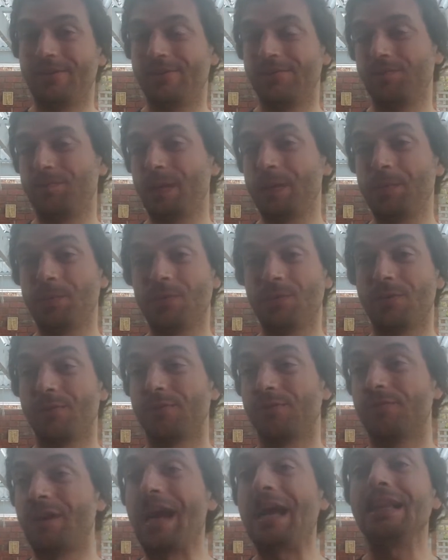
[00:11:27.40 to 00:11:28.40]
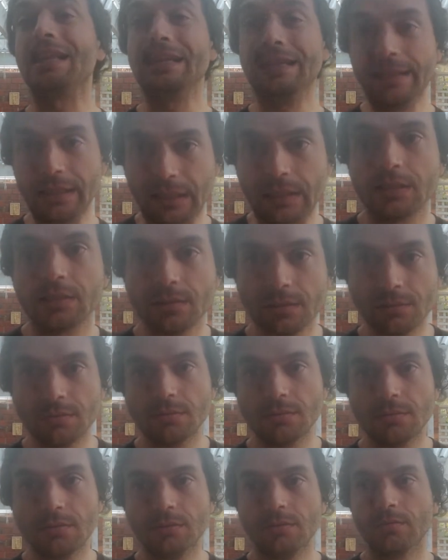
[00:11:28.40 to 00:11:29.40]
people were rallying
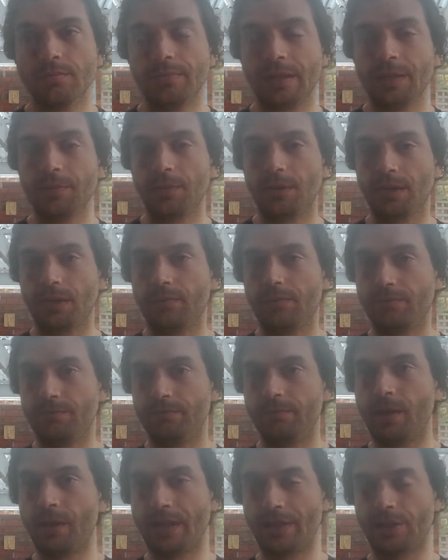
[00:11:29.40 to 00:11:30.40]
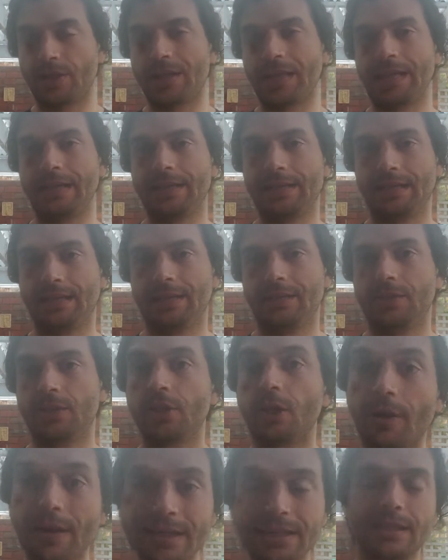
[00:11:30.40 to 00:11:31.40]
people at Monash Clayton to
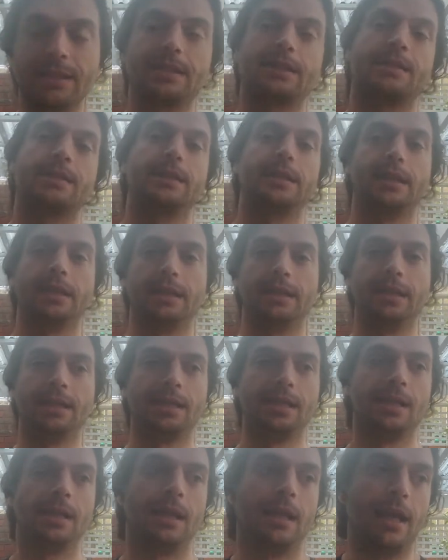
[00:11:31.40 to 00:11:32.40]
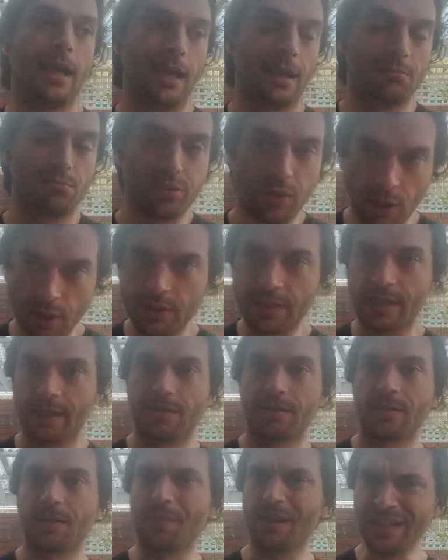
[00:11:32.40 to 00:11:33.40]
go into the city and
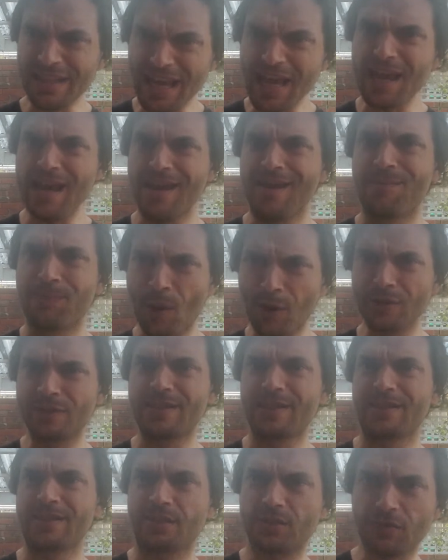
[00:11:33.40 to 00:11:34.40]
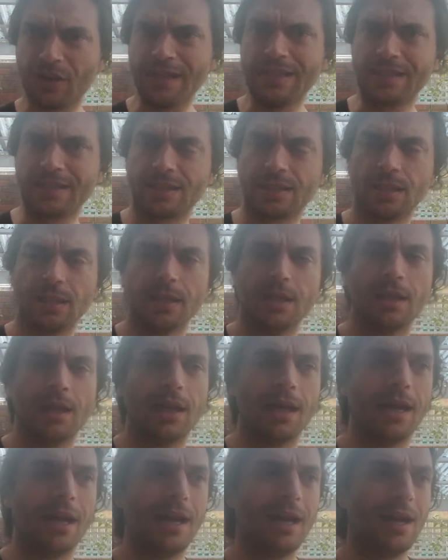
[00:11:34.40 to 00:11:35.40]
protest. I'm like, yeah, protest, great.
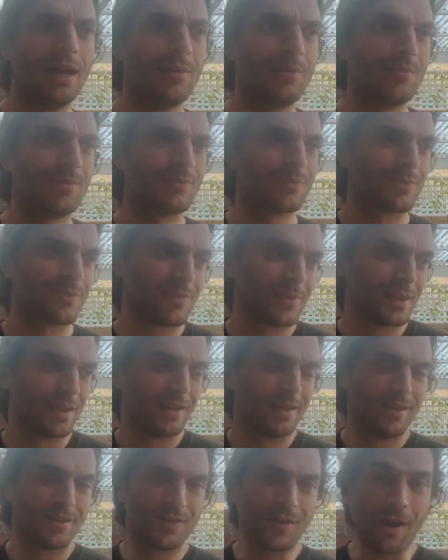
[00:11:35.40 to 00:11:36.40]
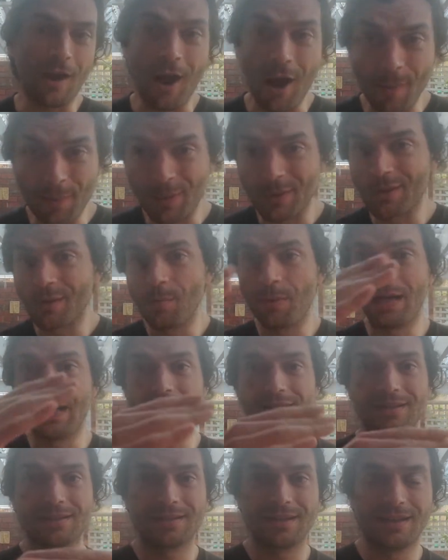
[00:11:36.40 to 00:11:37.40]
So I hop on the
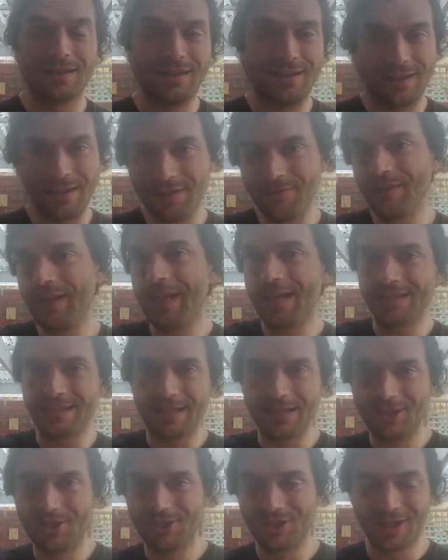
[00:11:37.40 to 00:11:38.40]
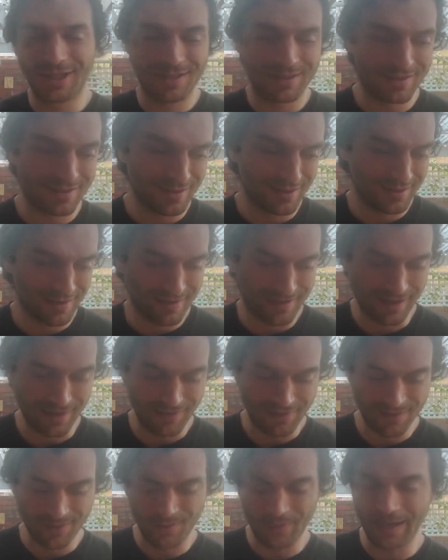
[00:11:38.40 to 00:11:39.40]
bus, and they're giving out t-shirts and
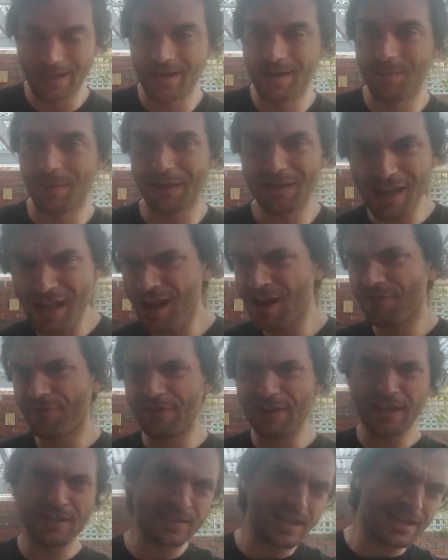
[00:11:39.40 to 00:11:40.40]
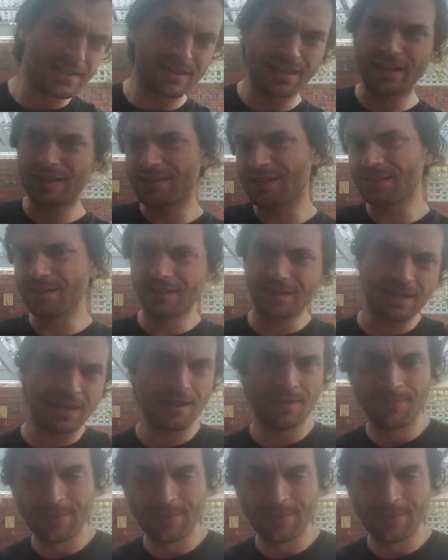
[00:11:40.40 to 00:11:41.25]
stuff to wear. I'm like, fantastic, da da da.